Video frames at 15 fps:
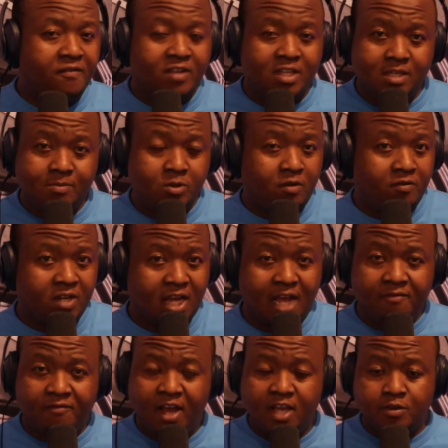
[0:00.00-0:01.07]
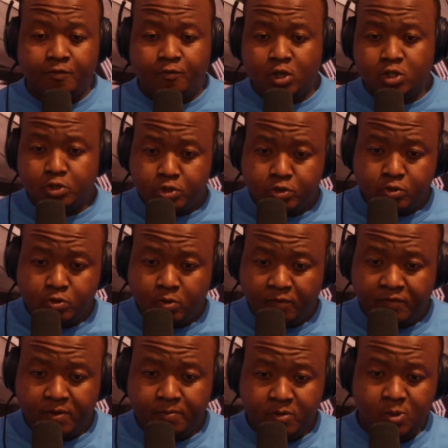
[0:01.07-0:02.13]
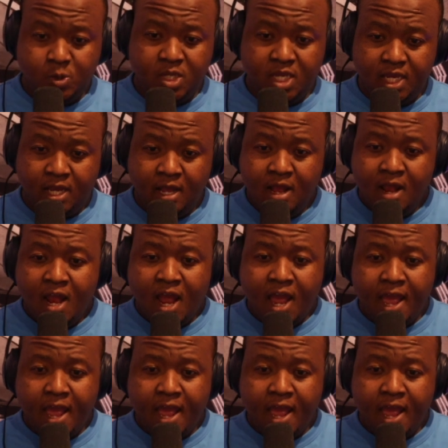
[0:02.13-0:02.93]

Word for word: gave a little bit of advice of what to do with the music,